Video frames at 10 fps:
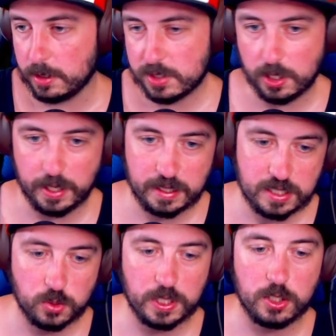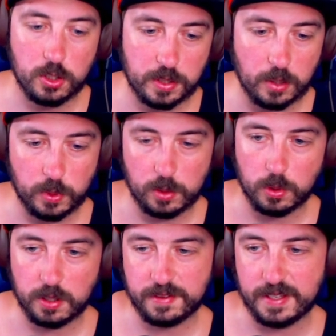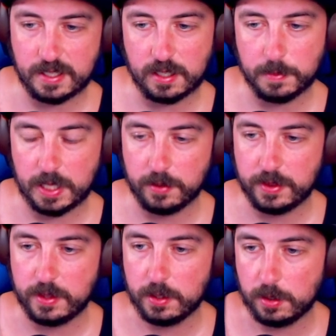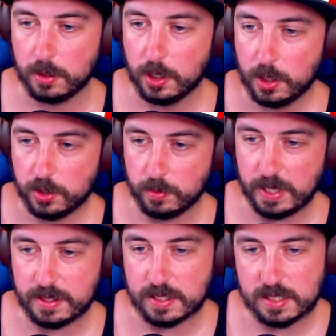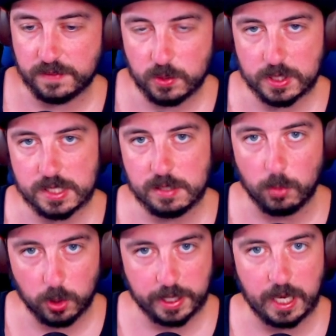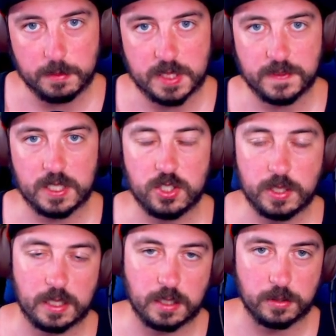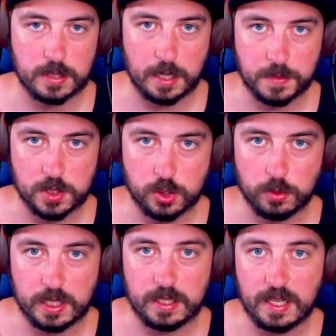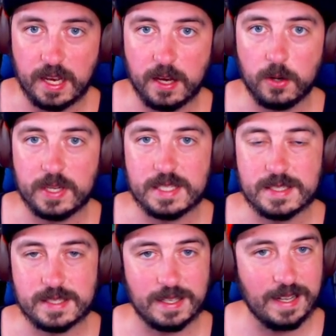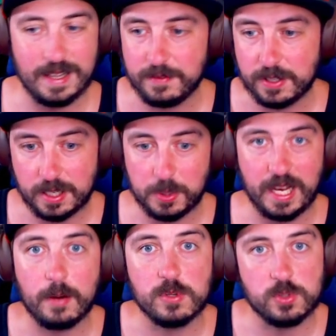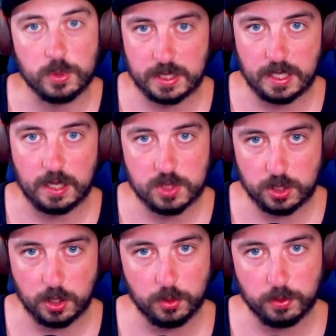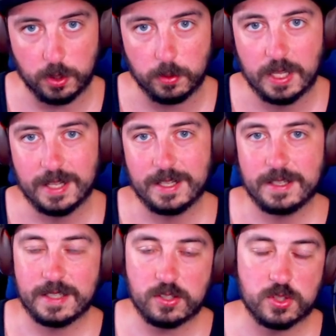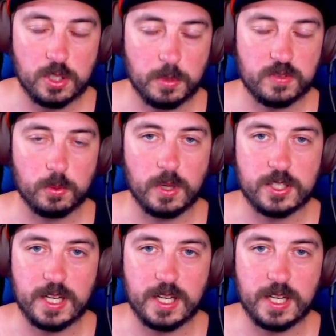So at least we knew that we were thinking about the right things. And if you want to see more games of this, you can click or tap the screen now as I'll have a couple hours worth of games to go through. Thanks so much for watching.